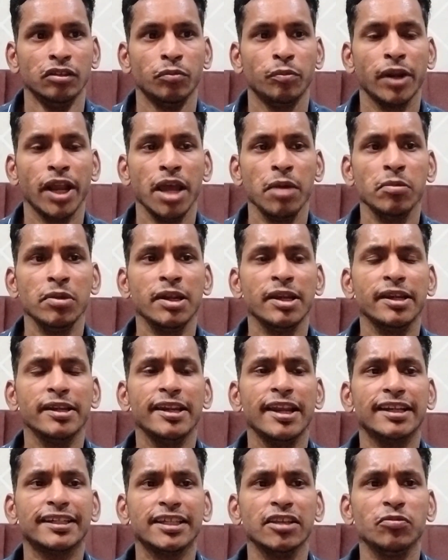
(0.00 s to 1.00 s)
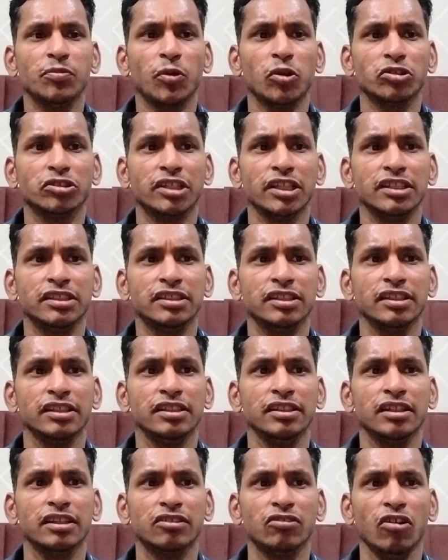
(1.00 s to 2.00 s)
Primarily inductive process
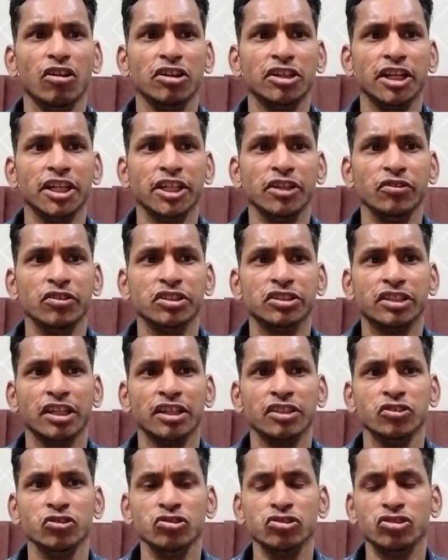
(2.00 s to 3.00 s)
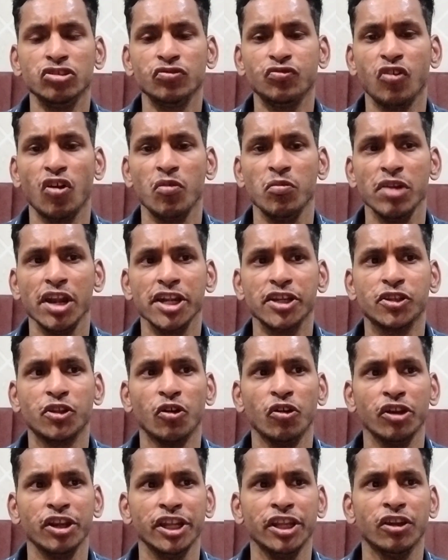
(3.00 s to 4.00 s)
in the qualitative research used to formulate
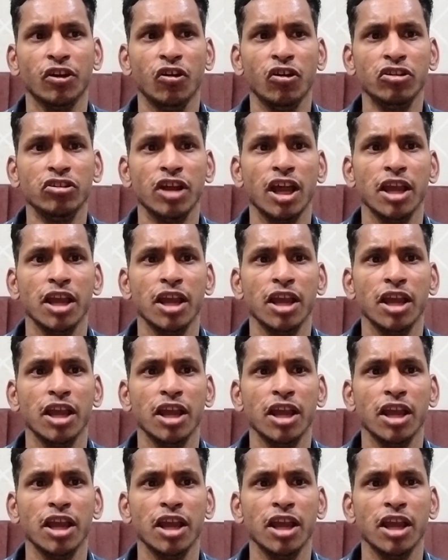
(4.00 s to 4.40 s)
theory or